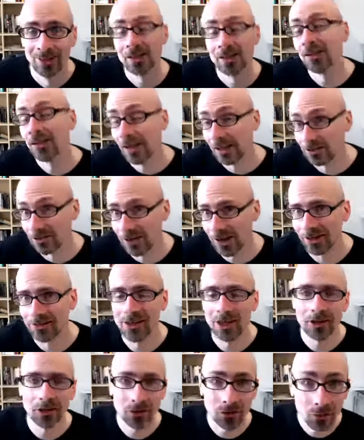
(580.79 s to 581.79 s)
The alleged
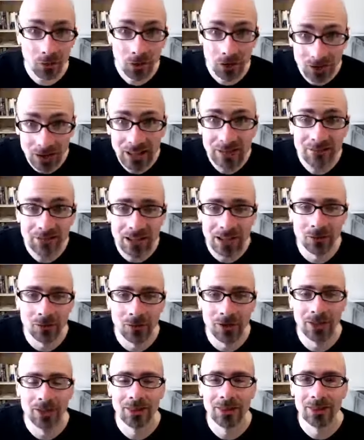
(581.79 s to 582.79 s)
hijackers were
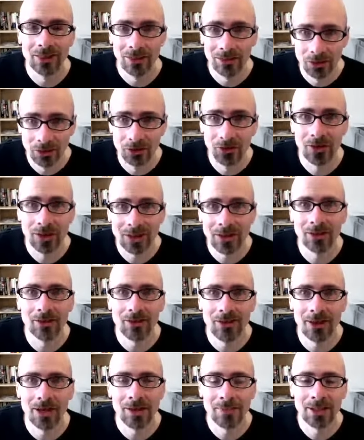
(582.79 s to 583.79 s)
living with during their
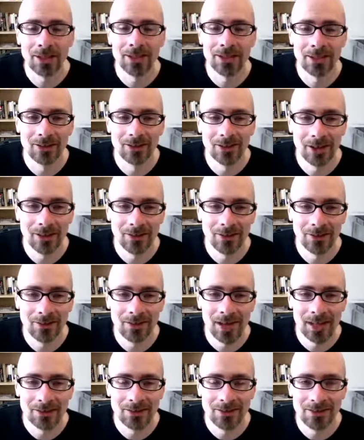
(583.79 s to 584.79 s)
time in the United
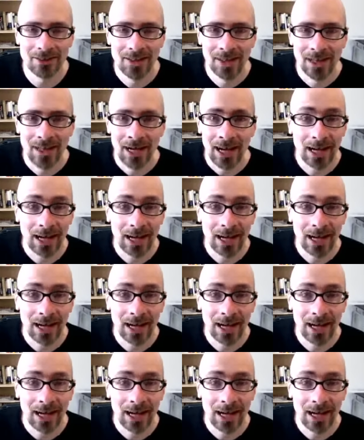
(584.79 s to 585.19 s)
States.